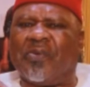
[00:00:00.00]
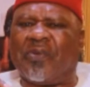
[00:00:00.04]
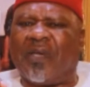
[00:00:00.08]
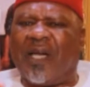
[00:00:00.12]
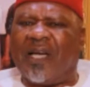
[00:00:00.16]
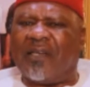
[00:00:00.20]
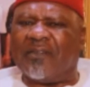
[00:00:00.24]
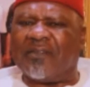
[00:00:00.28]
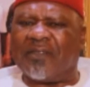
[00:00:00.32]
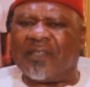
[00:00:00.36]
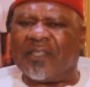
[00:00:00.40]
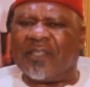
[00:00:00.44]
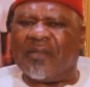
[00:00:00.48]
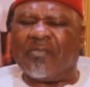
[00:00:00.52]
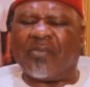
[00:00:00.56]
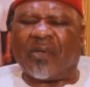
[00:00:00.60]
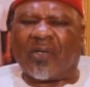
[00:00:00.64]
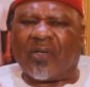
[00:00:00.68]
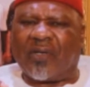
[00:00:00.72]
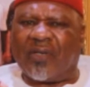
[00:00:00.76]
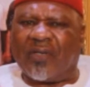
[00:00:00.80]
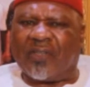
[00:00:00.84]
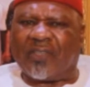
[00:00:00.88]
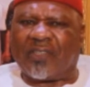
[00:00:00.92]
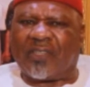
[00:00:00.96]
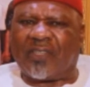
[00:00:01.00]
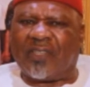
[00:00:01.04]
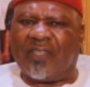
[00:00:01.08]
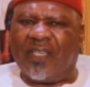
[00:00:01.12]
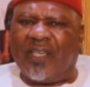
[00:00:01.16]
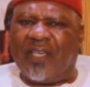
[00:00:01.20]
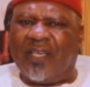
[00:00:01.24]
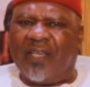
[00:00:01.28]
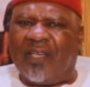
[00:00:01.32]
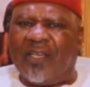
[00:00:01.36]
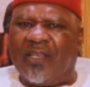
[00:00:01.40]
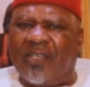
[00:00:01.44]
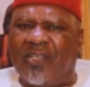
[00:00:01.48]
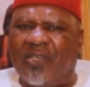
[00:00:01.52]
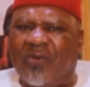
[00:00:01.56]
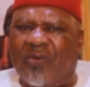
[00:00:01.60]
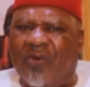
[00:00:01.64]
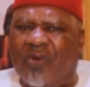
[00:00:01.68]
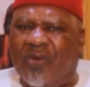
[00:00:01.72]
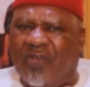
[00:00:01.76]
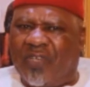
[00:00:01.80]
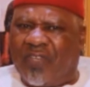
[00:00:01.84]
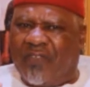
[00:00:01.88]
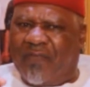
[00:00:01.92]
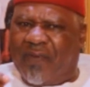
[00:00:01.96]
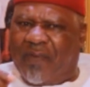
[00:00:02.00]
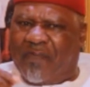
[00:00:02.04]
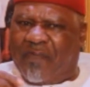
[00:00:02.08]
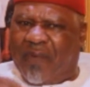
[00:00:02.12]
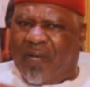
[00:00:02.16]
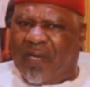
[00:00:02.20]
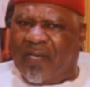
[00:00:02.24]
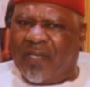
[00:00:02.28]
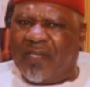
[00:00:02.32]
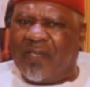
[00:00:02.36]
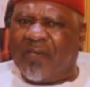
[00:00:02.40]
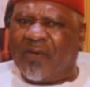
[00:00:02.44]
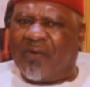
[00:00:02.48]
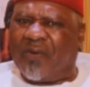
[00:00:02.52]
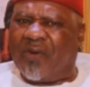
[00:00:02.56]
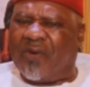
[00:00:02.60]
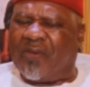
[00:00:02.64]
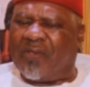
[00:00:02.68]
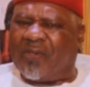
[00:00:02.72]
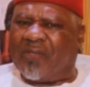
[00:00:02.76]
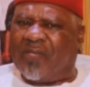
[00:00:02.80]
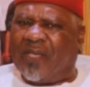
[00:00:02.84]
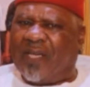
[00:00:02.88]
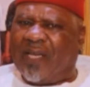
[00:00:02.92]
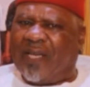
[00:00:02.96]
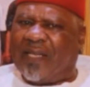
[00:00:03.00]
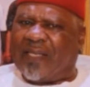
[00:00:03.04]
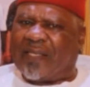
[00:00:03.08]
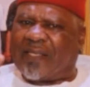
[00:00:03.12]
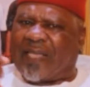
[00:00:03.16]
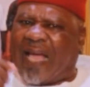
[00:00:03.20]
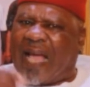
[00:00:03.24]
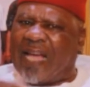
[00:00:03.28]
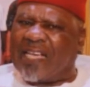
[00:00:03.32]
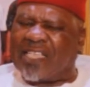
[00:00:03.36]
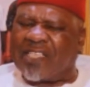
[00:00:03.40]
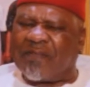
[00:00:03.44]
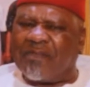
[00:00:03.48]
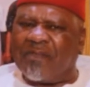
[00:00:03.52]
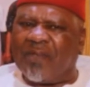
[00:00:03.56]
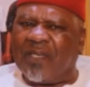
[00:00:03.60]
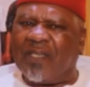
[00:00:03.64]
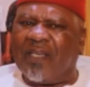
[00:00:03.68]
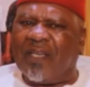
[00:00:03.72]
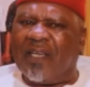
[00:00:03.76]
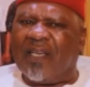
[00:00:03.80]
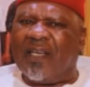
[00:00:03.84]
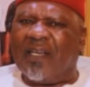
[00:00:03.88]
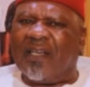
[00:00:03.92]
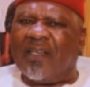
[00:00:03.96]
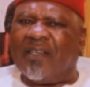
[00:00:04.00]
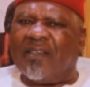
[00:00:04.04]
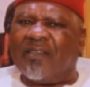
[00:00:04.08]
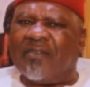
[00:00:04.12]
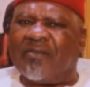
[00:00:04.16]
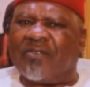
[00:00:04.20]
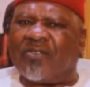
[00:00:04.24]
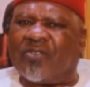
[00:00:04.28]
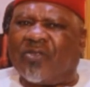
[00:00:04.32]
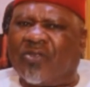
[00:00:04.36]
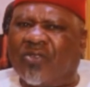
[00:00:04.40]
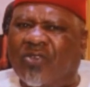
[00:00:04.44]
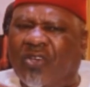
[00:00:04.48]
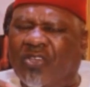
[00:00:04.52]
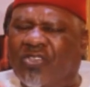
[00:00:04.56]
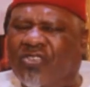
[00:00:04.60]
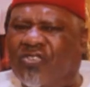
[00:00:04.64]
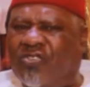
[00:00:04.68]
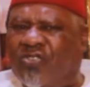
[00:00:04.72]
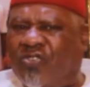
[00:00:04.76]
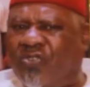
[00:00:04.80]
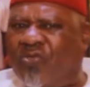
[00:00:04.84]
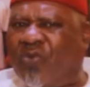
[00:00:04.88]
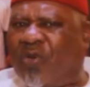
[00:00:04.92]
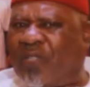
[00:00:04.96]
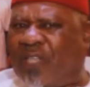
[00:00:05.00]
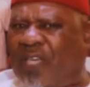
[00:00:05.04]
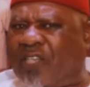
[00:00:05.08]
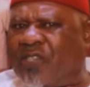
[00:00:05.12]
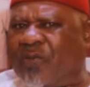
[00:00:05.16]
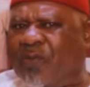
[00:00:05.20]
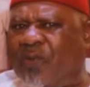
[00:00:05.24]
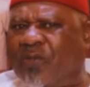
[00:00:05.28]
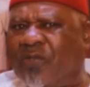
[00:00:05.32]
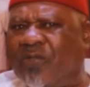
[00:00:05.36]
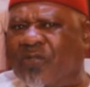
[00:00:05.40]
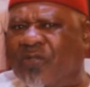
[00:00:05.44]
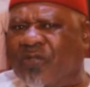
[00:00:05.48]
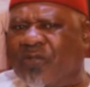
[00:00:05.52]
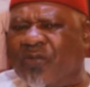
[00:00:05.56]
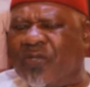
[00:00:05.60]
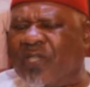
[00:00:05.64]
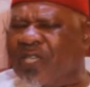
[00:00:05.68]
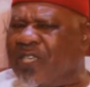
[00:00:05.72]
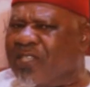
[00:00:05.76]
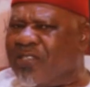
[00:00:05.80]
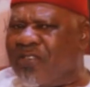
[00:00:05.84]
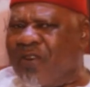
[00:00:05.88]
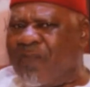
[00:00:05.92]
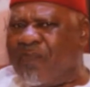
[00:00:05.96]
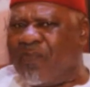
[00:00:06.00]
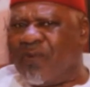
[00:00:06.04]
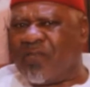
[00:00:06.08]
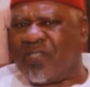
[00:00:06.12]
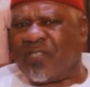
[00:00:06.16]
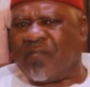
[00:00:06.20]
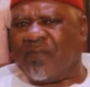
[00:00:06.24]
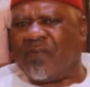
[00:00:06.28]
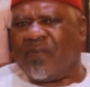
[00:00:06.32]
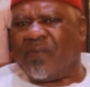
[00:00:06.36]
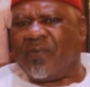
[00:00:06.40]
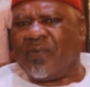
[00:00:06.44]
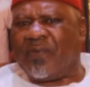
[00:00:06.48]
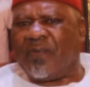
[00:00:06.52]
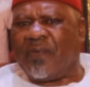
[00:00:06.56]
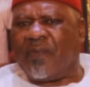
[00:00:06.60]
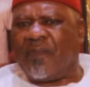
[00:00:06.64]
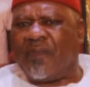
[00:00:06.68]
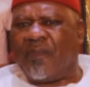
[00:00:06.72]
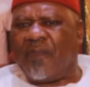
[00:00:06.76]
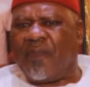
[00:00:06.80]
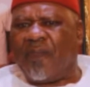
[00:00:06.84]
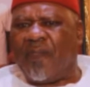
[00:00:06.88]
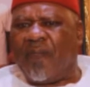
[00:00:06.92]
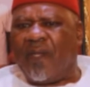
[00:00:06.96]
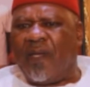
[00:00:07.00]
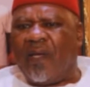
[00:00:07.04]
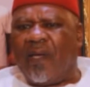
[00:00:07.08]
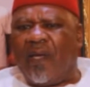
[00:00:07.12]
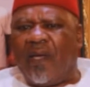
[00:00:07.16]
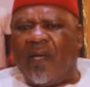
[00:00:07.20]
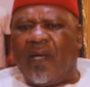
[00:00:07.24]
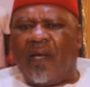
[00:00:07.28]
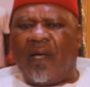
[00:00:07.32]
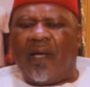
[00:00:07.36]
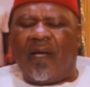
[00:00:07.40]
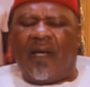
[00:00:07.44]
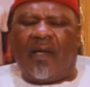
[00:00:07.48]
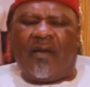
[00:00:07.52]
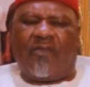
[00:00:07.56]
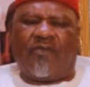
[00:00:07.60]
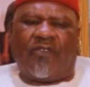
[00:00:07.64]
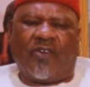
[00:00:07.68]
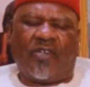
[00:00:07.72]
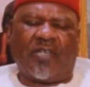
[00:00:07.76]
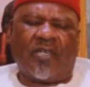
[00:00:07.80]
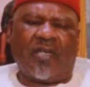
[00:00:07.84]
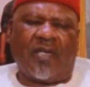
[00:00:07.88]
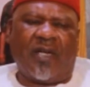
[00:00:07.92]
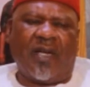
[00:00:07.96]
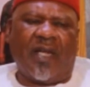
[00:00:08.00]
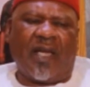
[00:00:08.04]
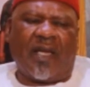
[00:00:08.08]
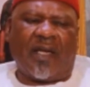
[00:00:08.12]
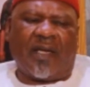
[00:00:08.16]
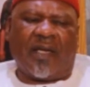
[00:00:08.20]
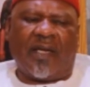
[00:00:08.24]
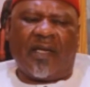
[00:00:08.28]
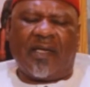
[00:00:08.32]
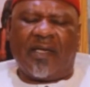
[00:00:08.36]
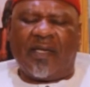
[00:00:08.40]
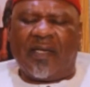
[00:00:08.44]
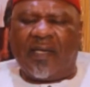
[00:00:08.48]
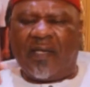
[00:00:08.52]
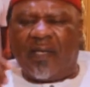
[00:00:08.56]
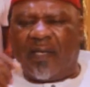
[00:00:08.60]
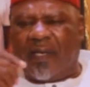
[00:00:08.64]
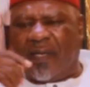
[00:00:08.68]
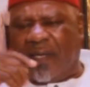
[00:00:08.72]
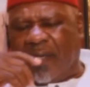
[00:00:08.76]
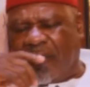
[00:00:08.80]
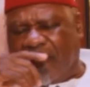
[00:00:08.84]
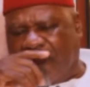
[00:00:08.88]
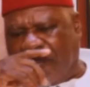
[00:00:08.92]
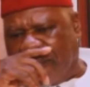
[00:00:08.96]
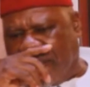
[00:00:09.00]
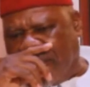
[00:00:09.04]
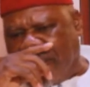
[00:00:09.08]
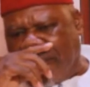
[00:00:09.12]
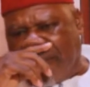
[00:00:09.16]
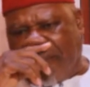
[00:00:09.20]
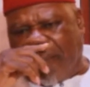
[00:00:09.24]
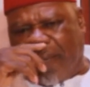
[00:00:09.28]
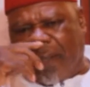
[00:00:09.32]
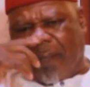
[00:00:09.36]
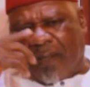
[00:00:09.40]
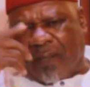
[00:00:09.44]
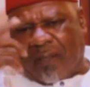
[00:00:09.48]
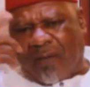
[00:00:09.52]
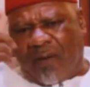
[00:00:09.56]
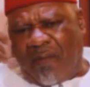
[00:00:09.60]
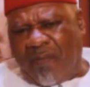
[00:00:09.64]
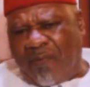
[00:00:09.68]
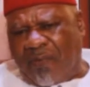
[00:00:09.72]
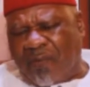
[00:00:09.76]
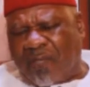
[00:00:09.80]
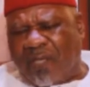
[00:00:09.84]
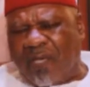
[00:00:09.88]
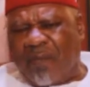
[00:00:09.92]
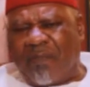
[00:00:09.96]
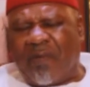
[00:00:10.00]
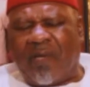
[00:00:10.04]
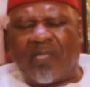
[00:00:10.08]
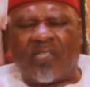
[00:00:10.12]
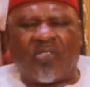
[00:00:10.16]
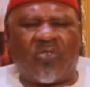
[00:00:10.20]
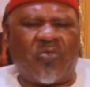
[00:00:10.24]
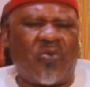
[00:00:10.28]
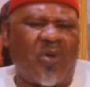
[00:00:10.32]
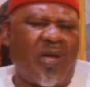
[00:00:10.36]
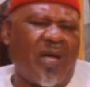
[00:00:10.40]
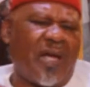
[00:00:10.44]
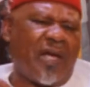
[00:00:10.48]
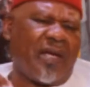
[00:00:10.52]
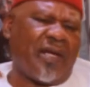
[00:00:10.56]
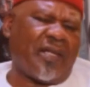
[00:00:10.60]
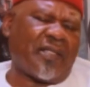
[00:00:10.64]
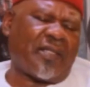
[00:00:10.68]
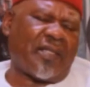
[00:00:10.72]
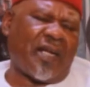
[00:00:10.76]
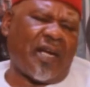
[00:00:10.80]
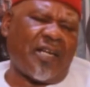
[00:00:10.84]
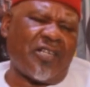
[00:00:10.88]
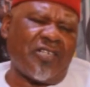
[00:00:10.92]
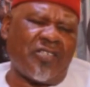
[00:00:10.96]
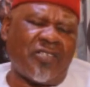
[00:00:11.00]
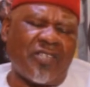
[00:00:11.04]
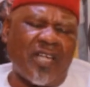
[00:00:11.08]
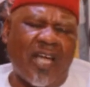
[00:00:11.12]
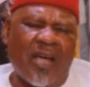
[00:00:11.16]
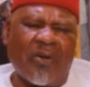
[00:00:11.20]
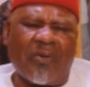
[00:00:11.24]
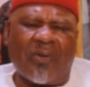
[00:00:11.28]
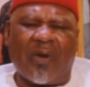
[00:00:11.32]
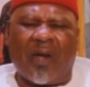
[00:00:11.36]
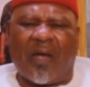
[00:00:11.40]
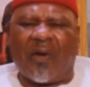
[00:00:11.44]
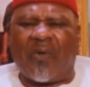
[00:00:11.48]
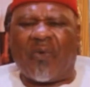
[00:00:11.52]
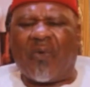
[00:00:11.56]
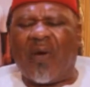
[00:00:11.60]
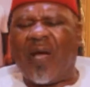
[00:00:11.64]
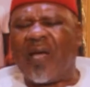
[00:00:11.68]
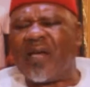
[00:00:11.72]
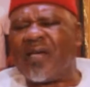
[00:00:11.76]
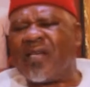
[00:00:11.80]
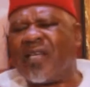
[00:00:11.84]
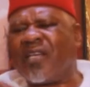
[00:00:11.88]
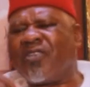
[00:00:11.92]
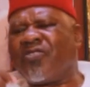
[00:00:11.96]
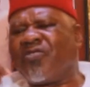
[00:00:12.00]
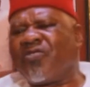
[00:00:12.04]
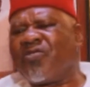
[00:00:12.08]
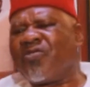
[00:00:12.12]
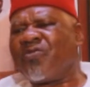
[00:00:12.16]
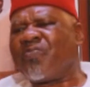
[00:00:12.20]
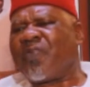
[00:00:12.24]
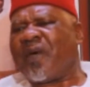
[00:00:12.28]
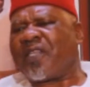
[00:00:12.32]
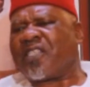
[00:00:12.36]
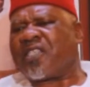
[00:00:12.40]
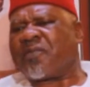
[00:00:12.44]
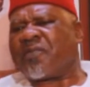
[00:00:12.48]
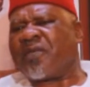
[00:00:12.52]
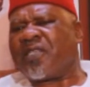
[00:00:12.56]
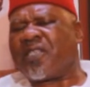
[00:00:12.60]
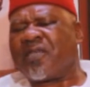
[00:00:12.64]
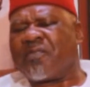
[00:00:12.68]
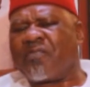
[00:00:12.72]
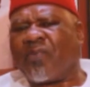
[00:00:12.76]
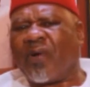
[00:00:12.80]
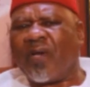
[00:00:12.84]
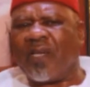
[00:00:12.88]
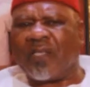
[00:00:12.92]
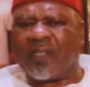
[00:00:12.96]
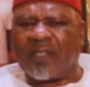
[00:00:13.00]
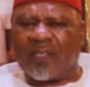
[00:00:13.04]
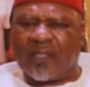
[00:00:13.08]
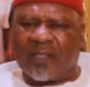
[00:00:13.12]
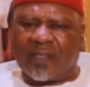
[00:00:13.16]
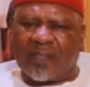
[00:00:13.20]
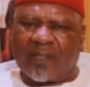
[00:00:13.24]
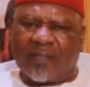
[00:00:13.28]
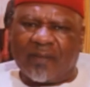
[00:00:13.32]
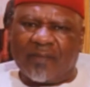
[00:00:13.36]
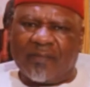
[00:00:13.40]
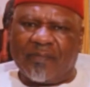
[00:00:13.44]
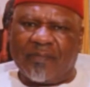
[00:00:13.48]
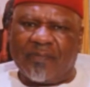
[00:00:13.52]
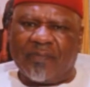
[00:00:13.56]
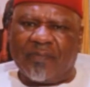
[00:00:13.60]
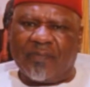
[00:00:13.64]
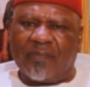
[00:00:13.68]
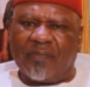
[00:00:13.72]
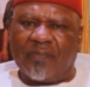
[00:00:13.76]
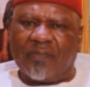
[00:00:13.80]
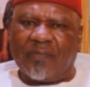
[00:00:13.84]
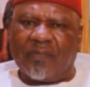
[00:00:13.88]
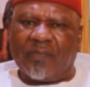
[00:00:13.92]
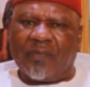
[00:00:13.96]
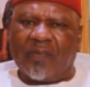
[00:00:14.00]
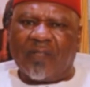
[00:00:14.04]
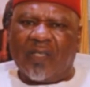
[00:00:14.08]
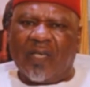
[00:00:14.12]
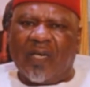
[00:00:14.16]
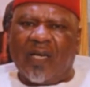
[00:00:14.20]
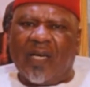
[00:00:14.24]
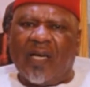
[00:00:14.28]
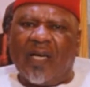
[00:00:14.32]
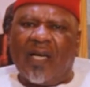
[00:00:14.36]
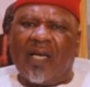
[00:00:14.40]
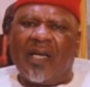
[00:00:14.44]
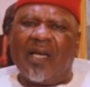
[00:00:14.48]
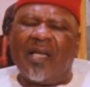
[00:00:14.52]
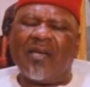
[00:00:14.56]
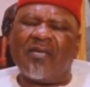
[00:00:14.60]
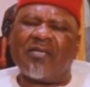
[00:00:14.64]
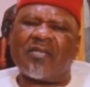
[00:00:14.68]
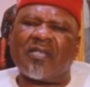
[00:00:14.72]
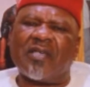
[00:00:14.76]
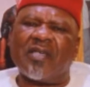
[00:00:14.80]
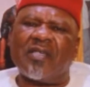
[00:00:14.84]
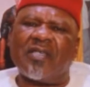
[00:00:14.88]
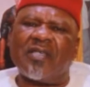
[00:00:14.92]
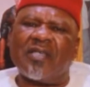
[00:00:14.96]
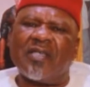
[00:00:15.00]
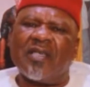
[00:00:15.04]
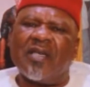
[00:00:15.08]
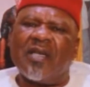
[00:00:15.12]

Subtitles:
now say, because you want to give me money, you want to entice me to not to do what I'm supposed to do. It's not possible. Unfortunately, again, some people say, but you are a traditional ruler. Why then do you participate in politics? And I said,